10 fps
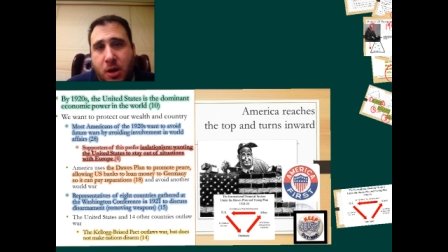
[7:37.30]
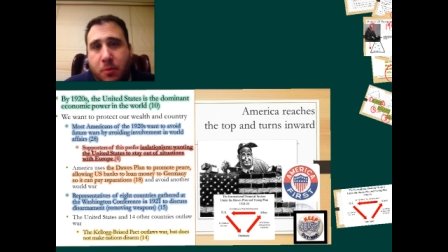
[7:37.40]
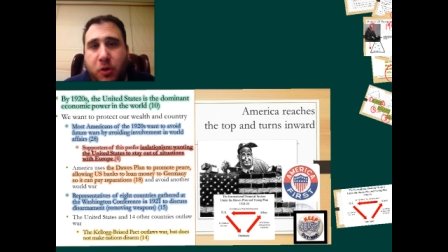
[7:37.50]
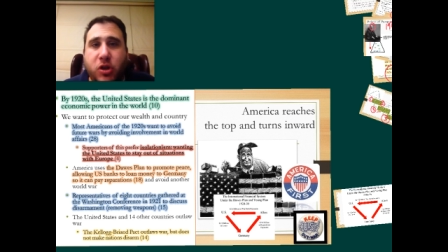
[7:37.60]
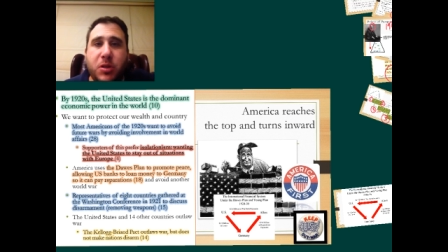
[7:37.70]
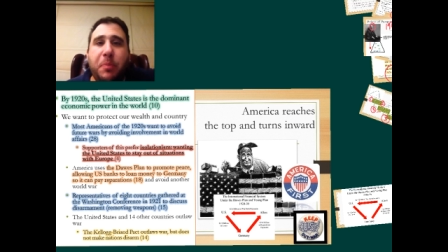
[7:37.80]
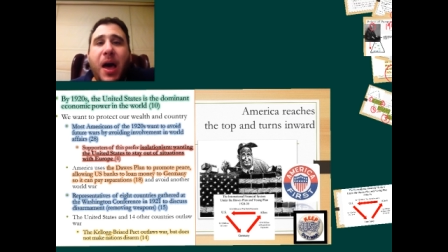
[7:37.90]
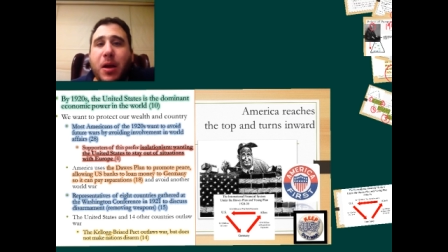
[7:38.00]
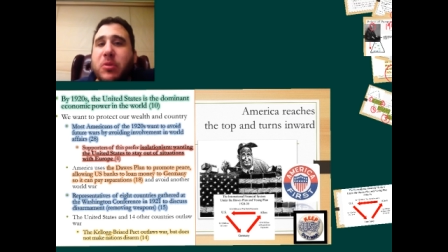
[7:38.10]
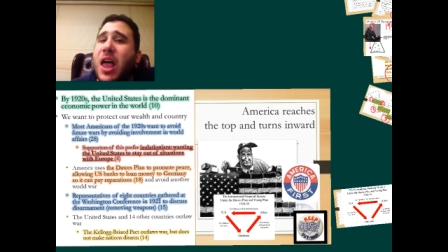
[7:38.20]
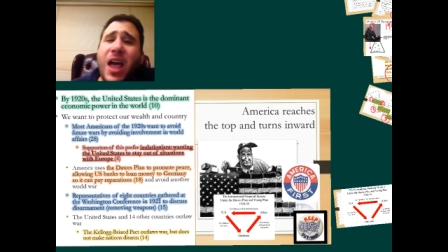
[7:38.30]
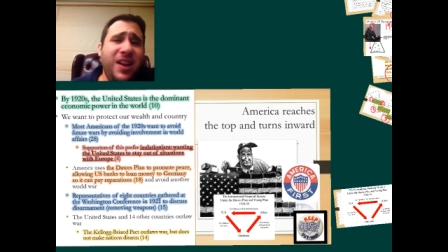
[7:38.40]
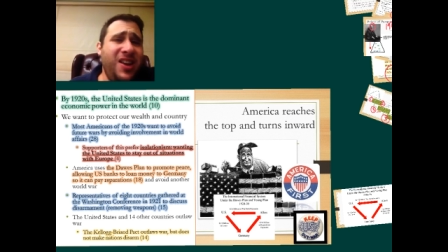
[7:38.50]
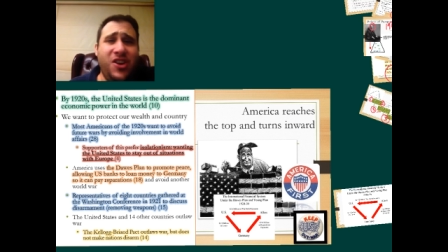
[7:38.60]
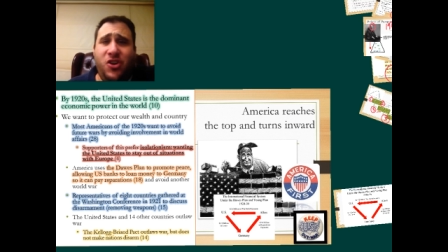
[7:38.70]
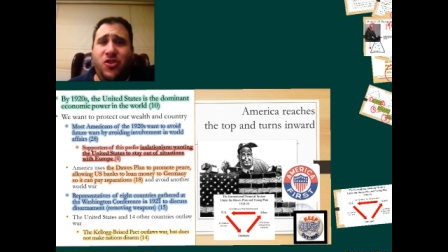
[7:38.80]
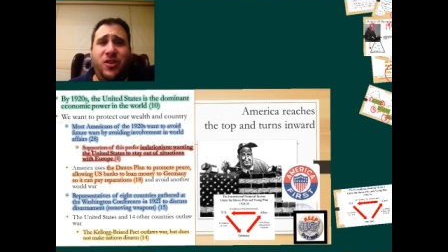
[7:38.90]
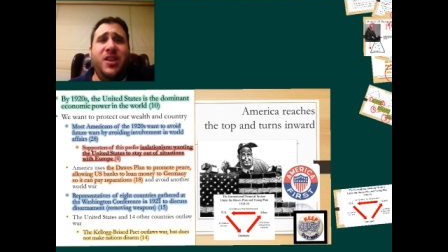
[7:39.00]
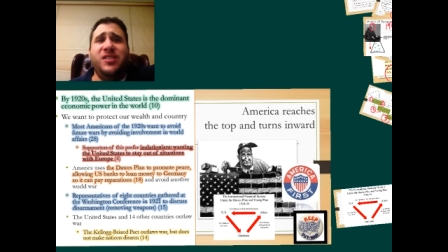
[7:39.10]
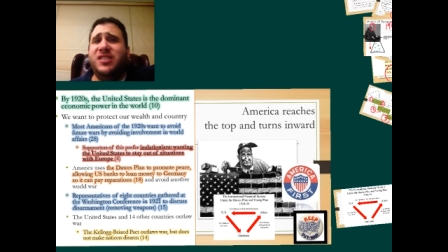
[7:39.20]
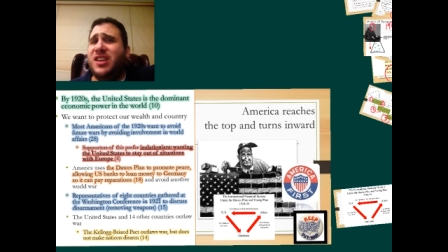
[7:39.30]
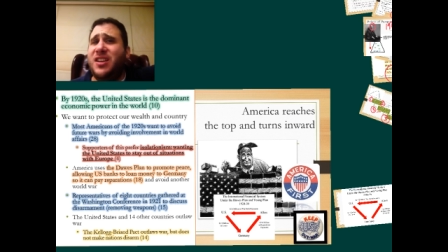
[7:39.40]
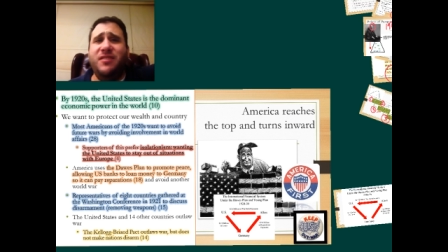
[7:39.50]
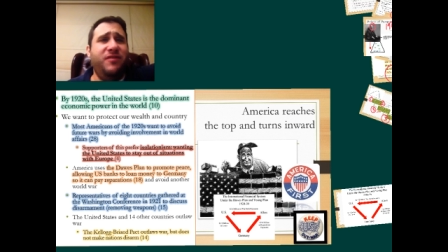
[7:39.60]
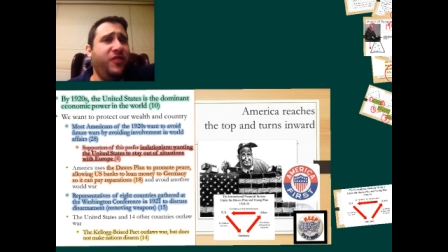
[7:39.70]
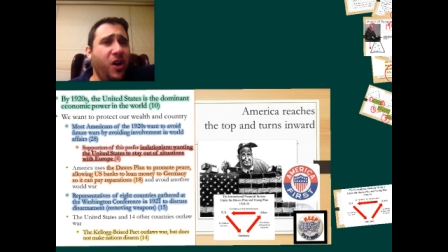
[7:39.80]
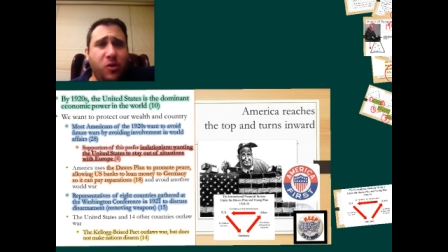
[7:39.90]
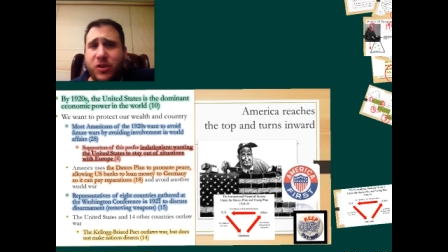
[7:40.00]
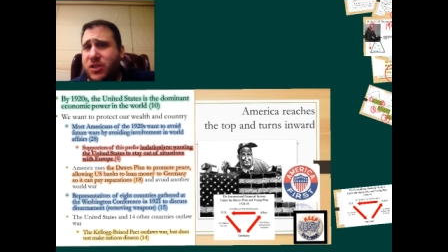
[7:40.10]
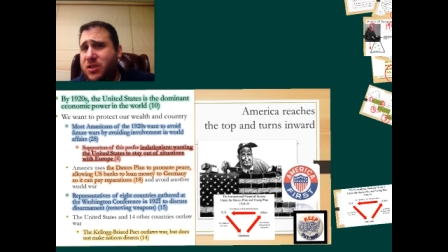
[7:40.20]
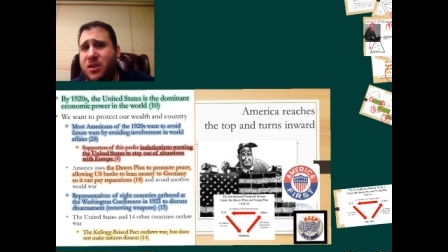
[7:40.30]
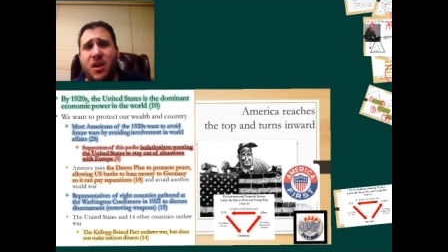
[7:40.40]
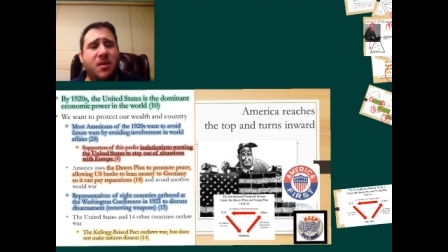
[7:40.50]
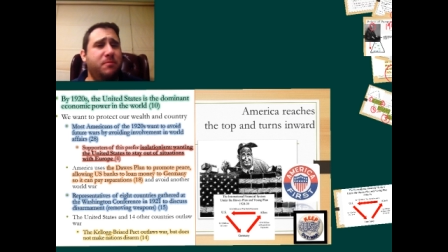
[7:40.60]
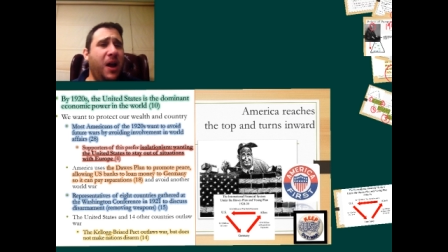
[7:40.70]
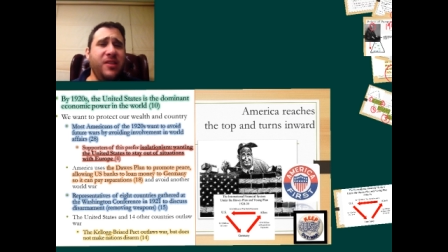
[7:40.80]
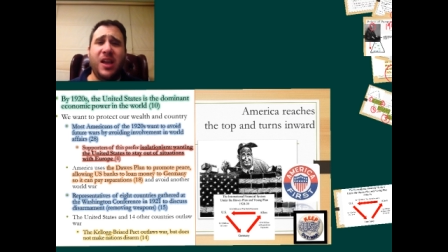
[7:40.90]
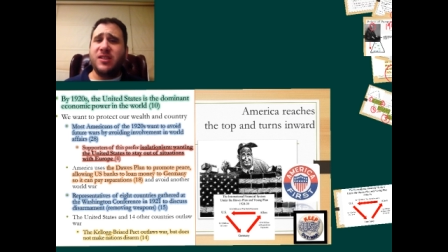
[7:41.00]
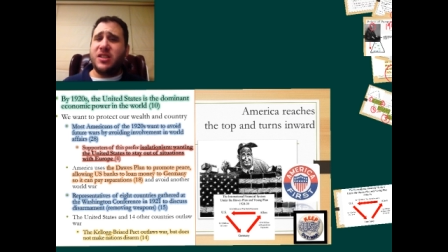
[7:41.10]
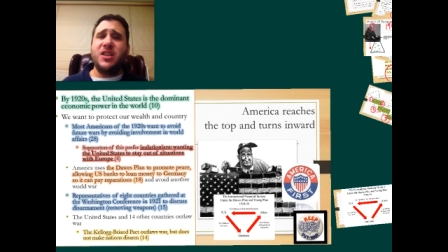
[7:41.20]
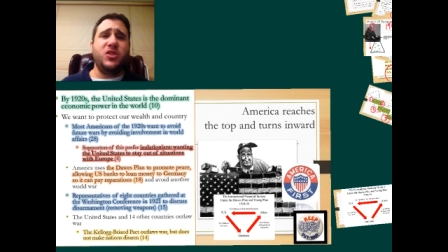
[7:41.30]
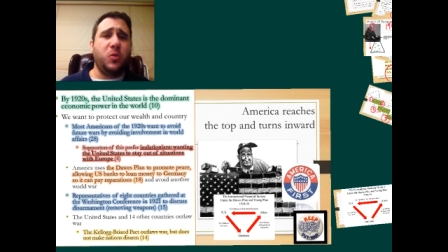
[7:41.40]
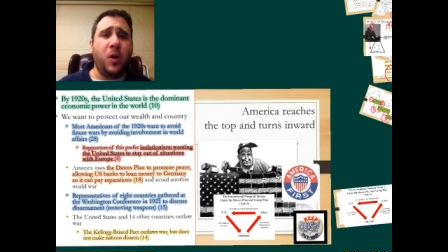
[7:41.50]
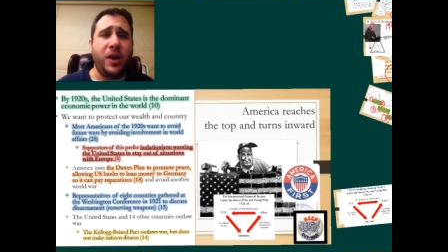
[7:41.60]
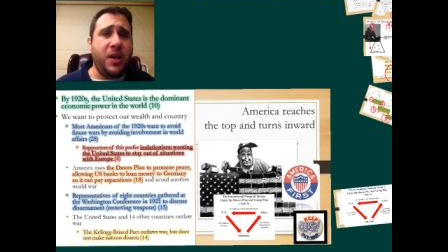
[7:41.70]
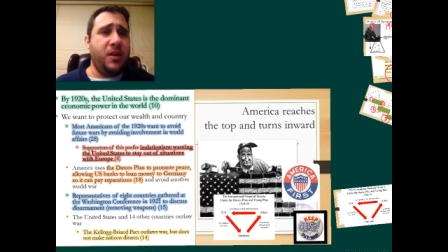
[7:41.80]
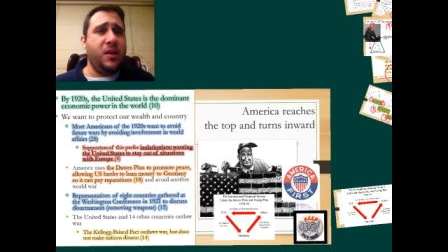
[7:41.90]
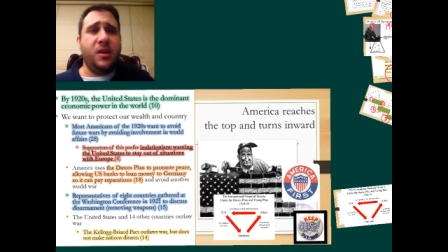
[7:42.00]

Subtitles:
Because the bottom line here is that, folks, by 1920,